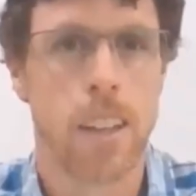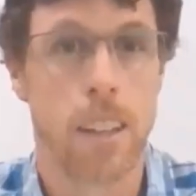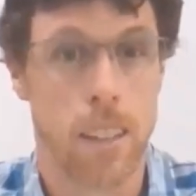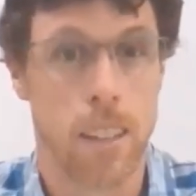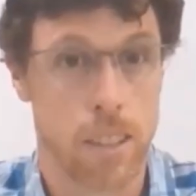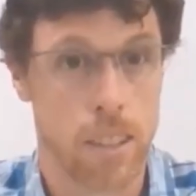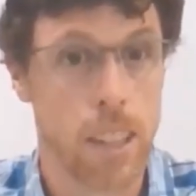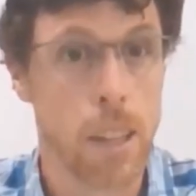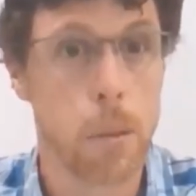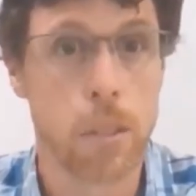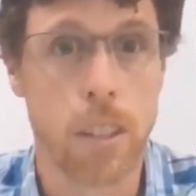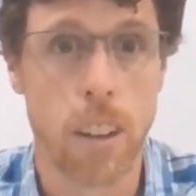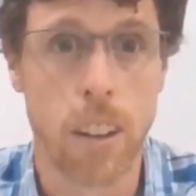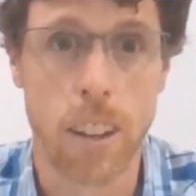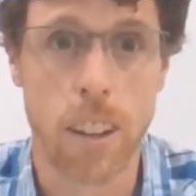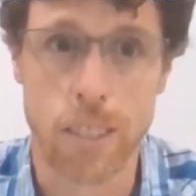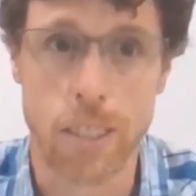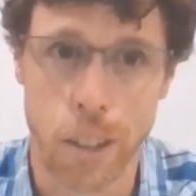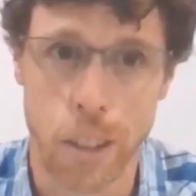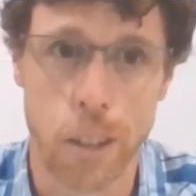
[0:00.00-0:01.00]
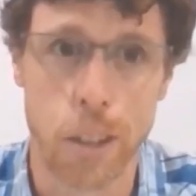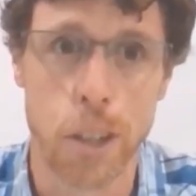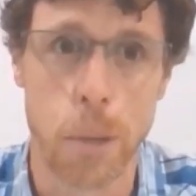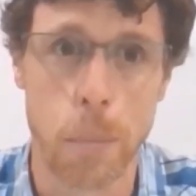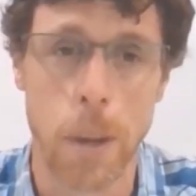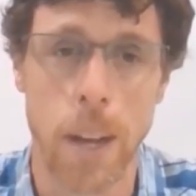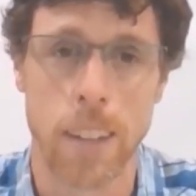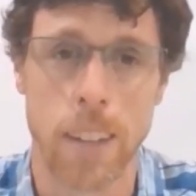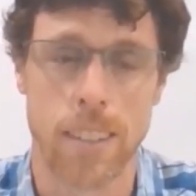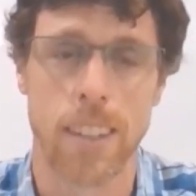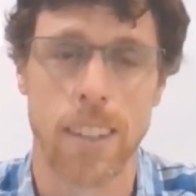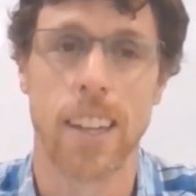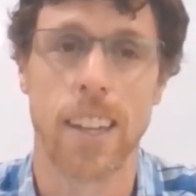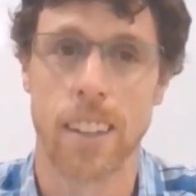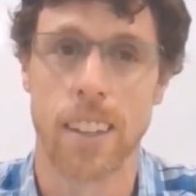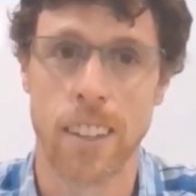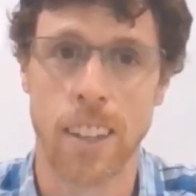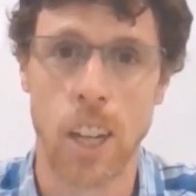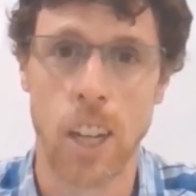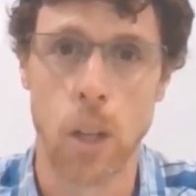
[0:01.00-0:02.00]
So that was a lot to learn about today,
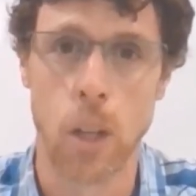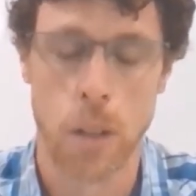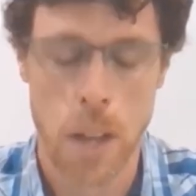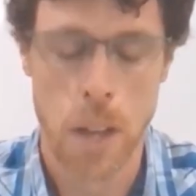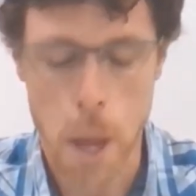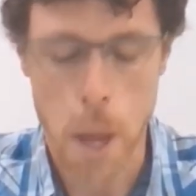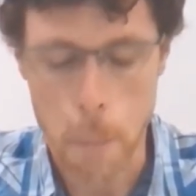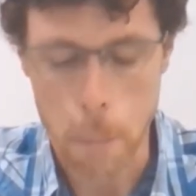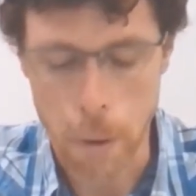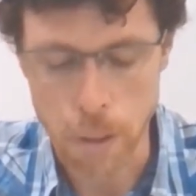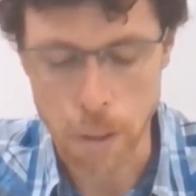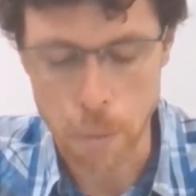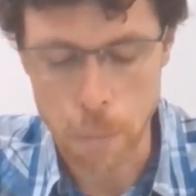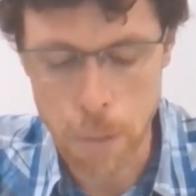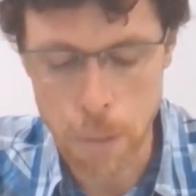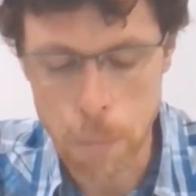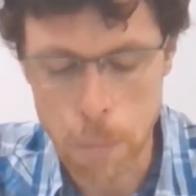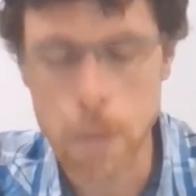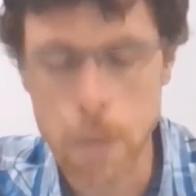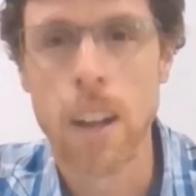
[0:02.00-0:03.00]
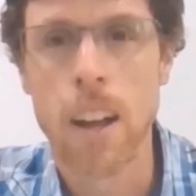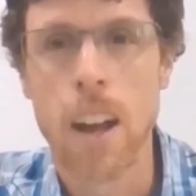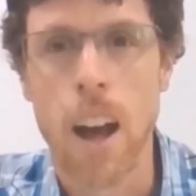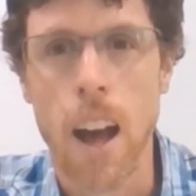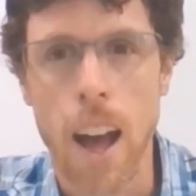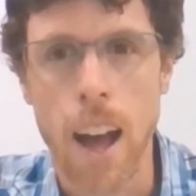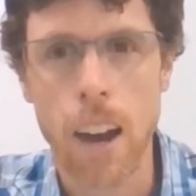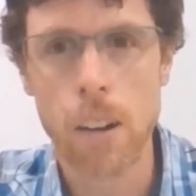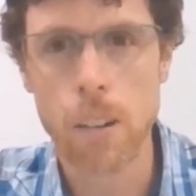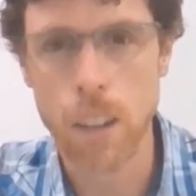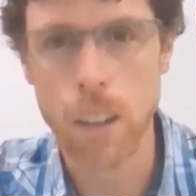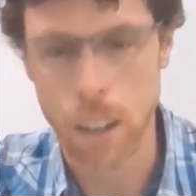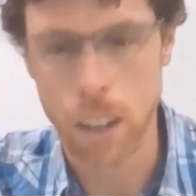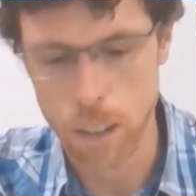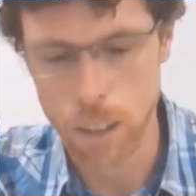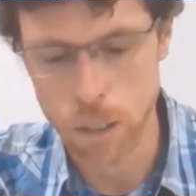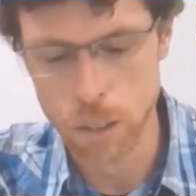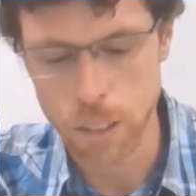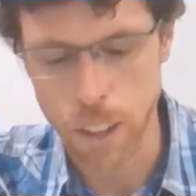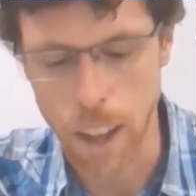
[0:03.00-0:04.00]
I know. But remember,
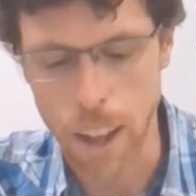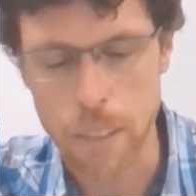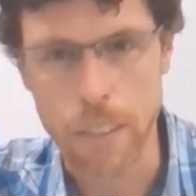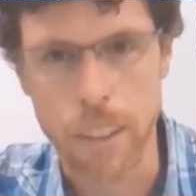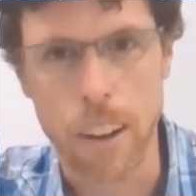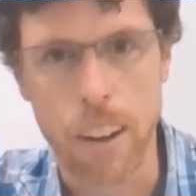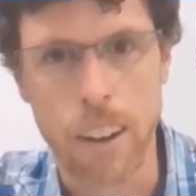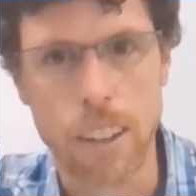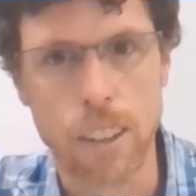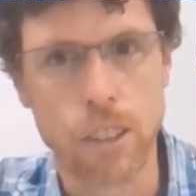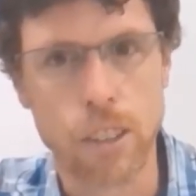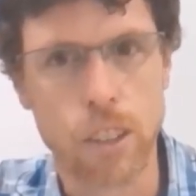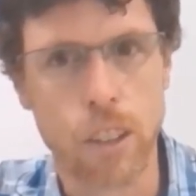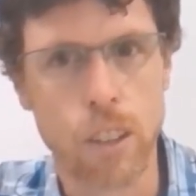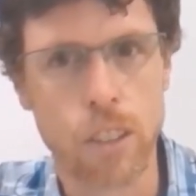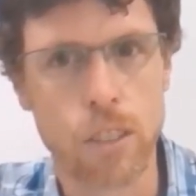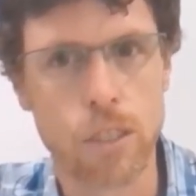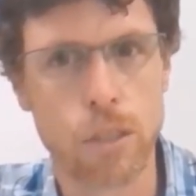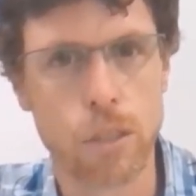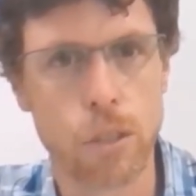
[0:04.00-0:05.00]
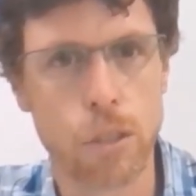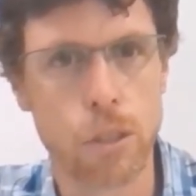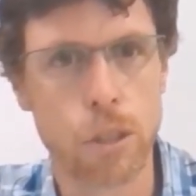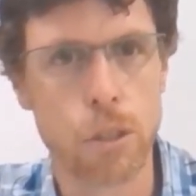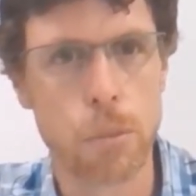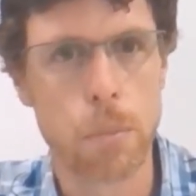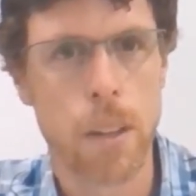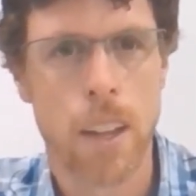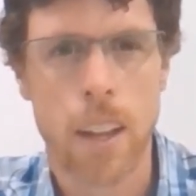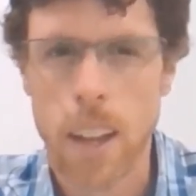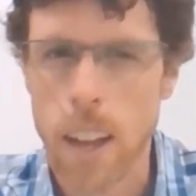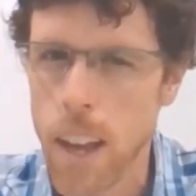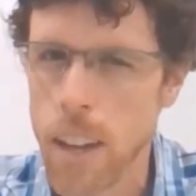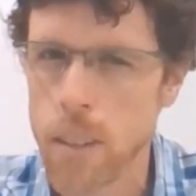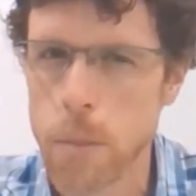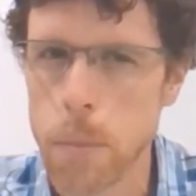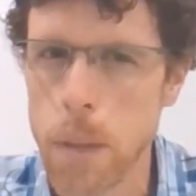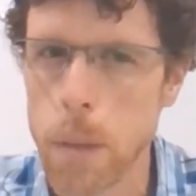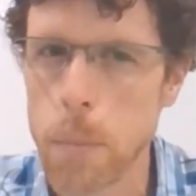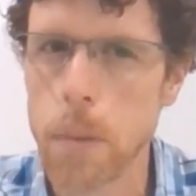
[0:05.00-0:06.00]
alcohols have the hydroxyl group, and
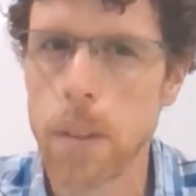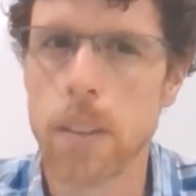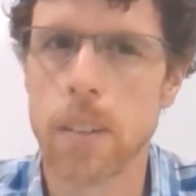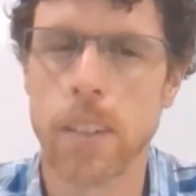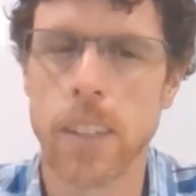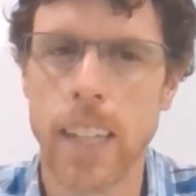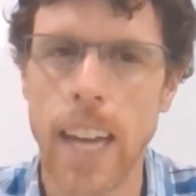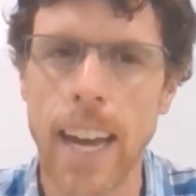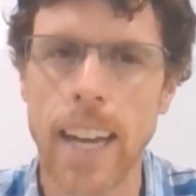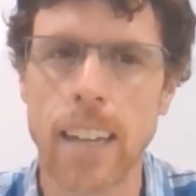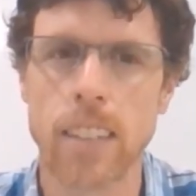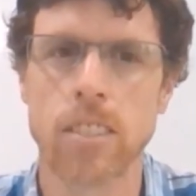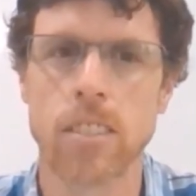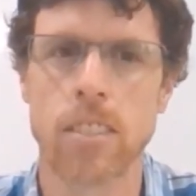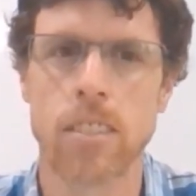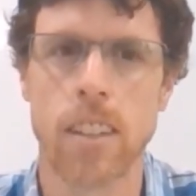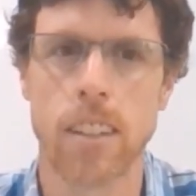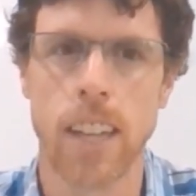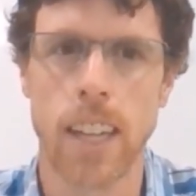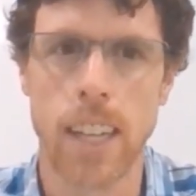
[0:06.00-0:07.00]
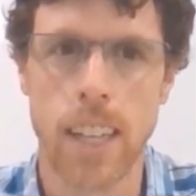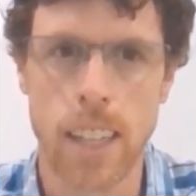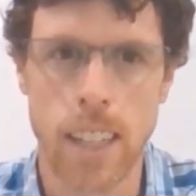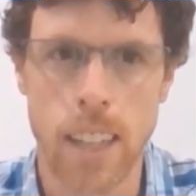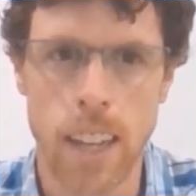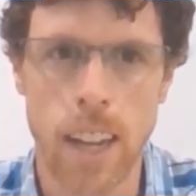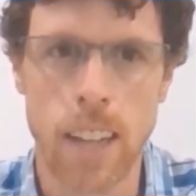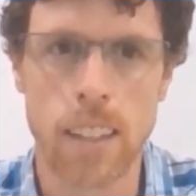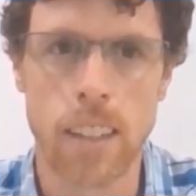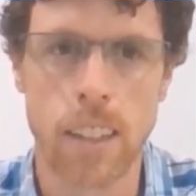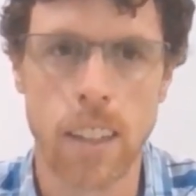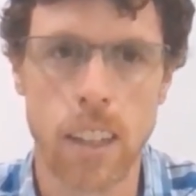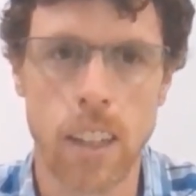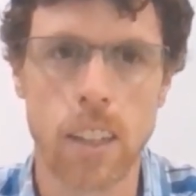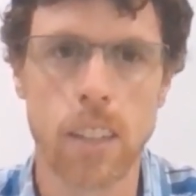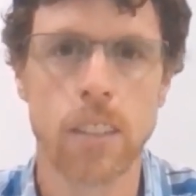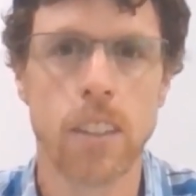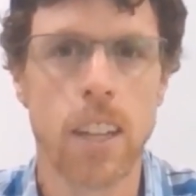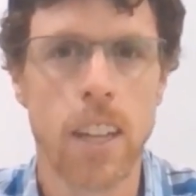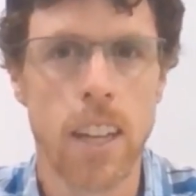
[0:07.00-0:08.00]
remember the reactions that they can
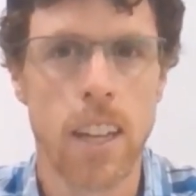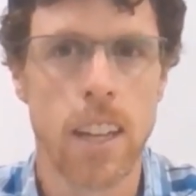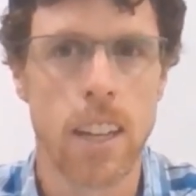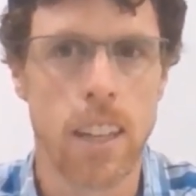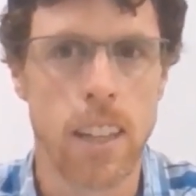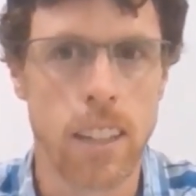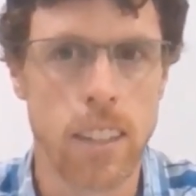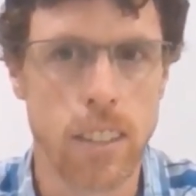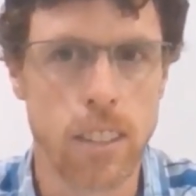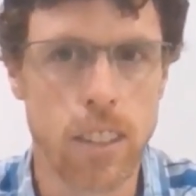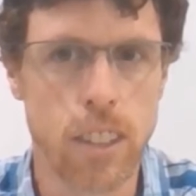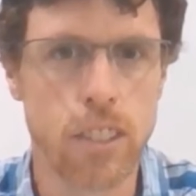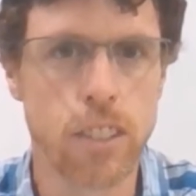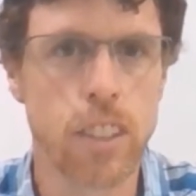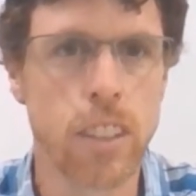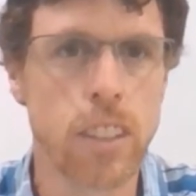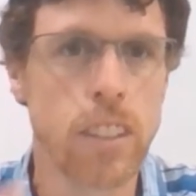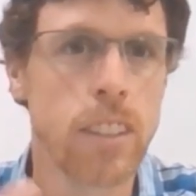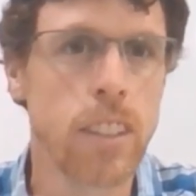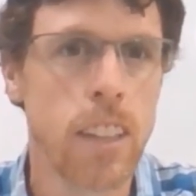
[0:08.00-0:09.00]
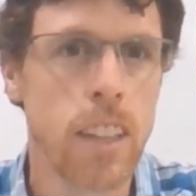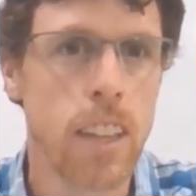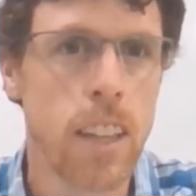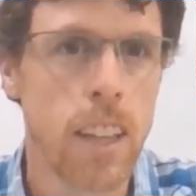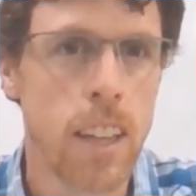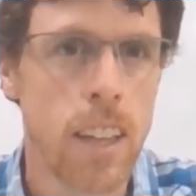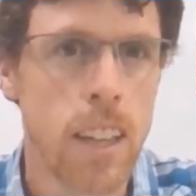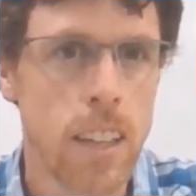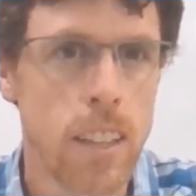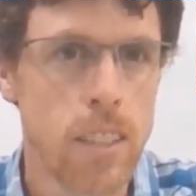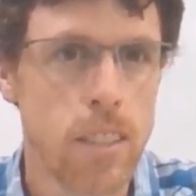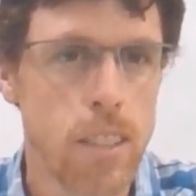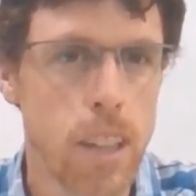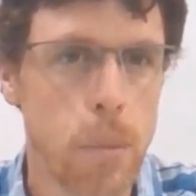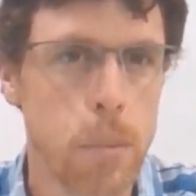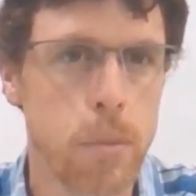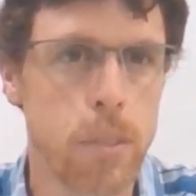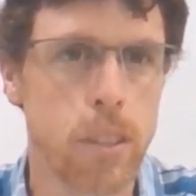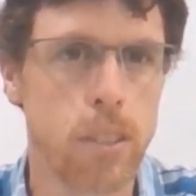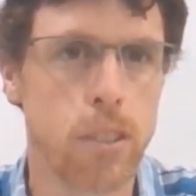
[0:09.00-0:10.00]
undergo: addition,
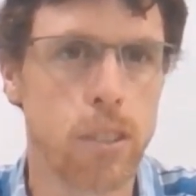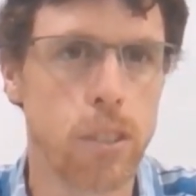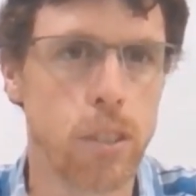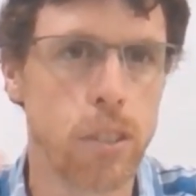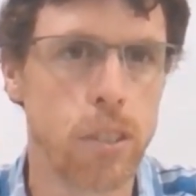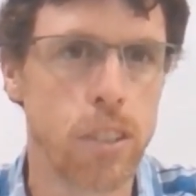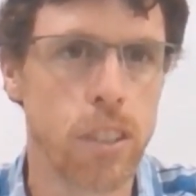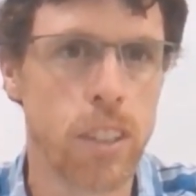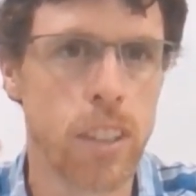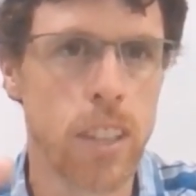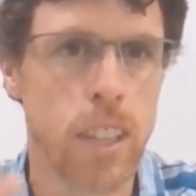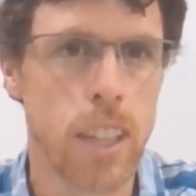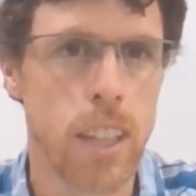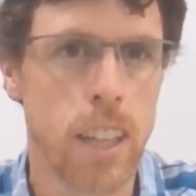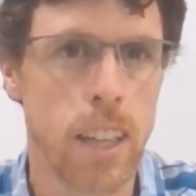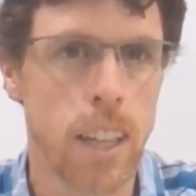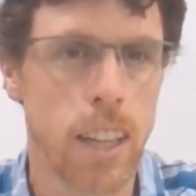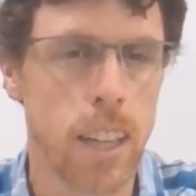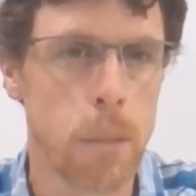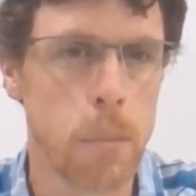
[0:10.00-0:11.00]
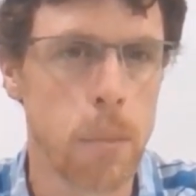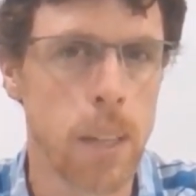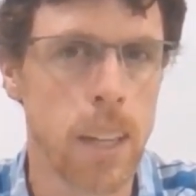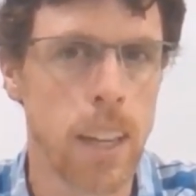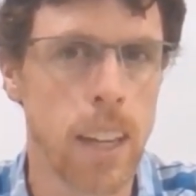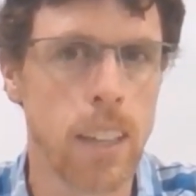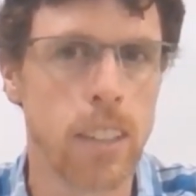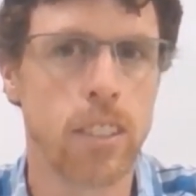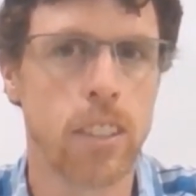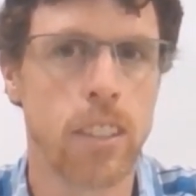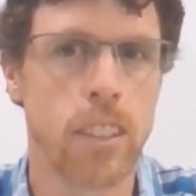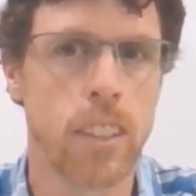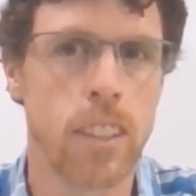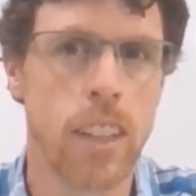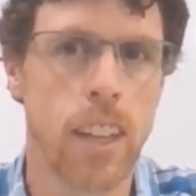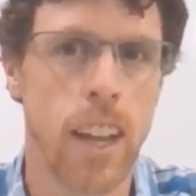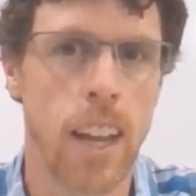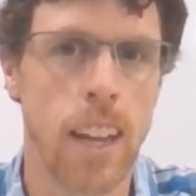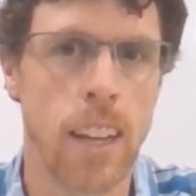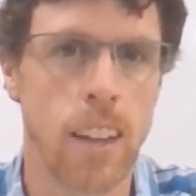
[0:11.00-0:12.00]
substitution, elimination,
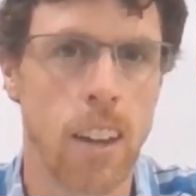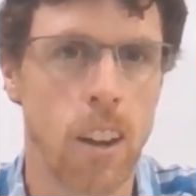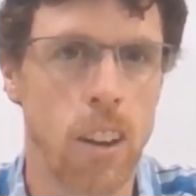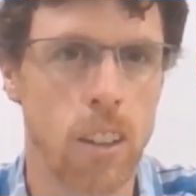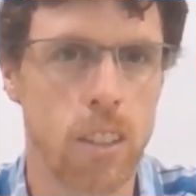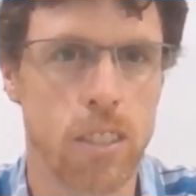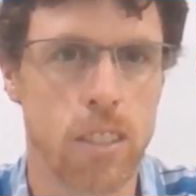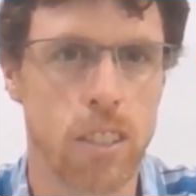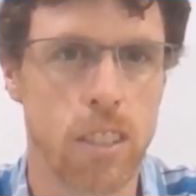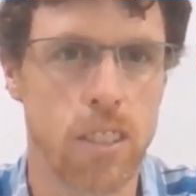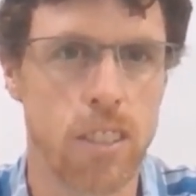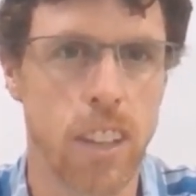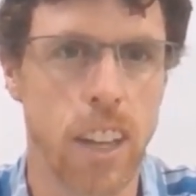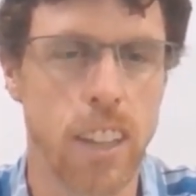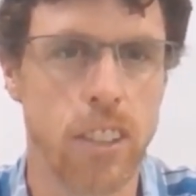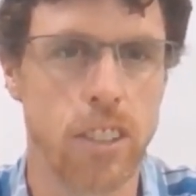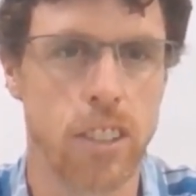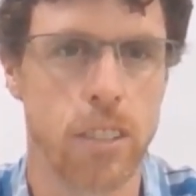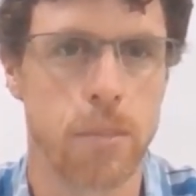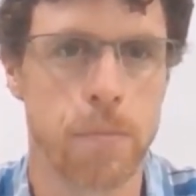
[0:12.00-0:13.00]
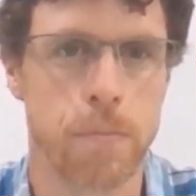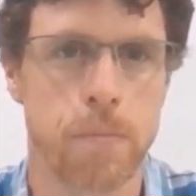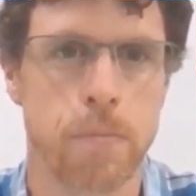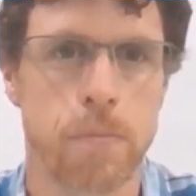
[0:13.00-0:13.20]
and oxidation.